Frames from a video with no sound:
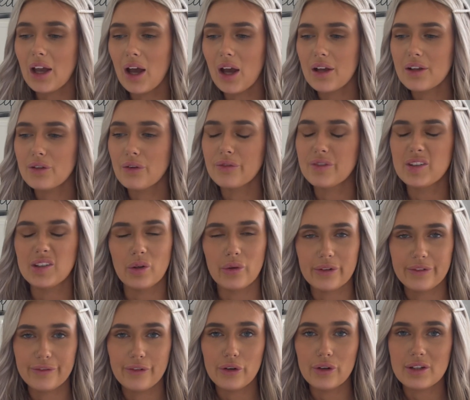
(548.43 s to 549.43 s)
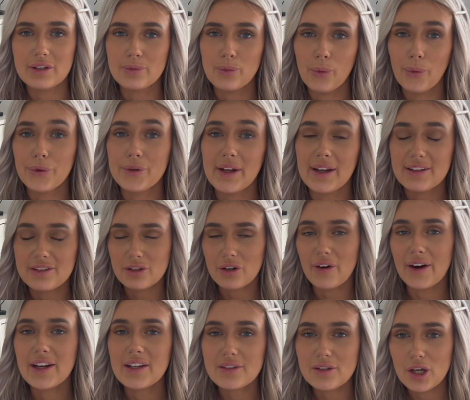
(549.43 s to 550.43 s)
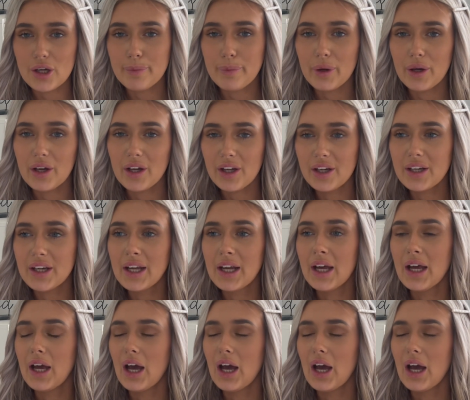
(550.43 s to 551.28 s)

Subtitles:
He's obviously got his food, his water, his crate's open